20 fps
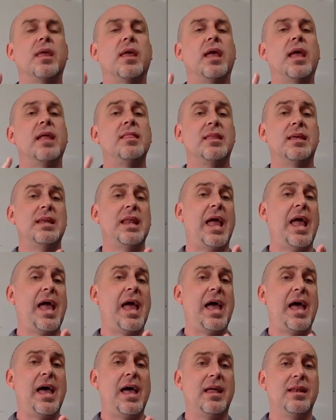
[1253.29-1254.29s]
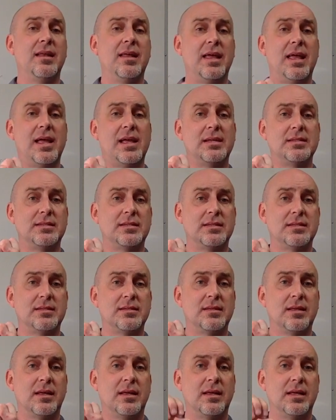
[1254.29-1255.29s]
and then add
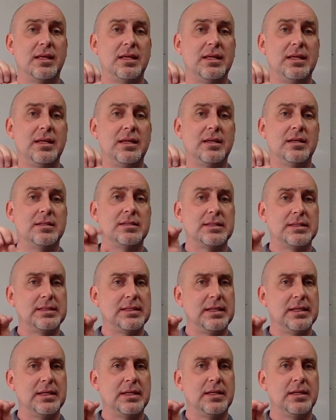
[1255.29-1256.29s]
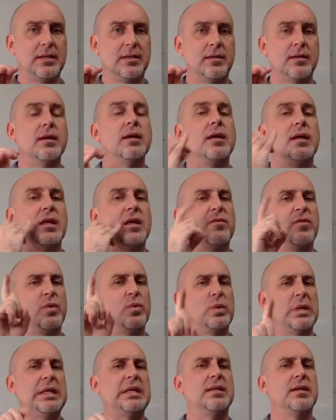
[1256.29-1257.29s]
SEC if you
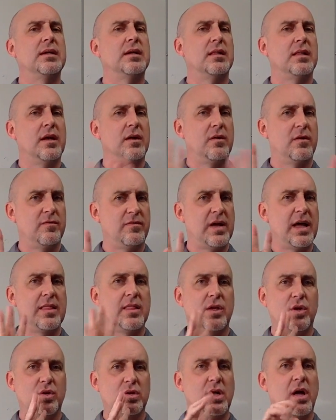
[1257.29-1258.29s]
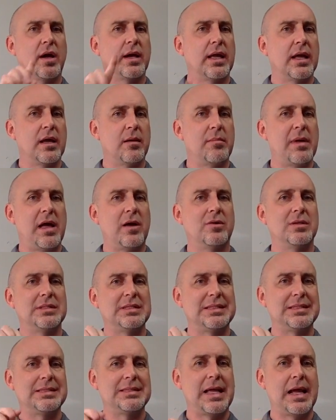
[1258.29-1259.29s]
need to clarify that you're talking about
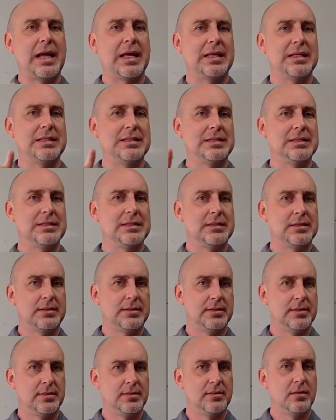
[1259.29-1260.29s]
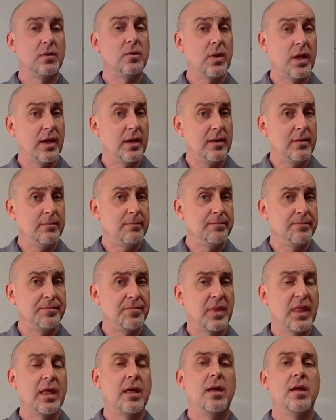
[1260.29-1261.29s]
seconds, okay?
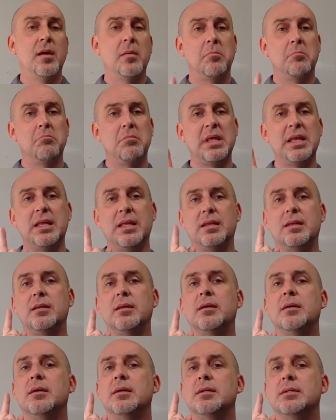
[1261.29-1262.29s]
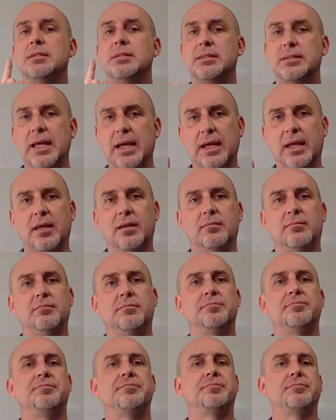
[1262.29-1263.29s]
Minute, second.
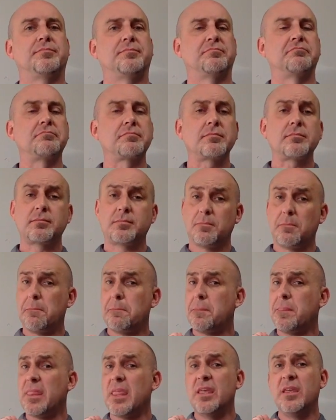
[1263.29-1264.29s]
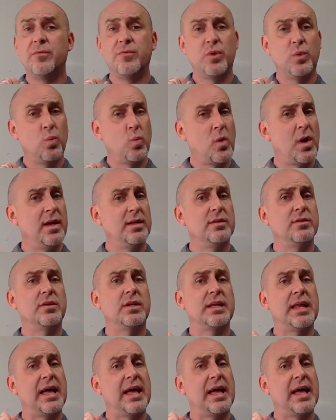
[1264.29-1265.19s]
If you want, you can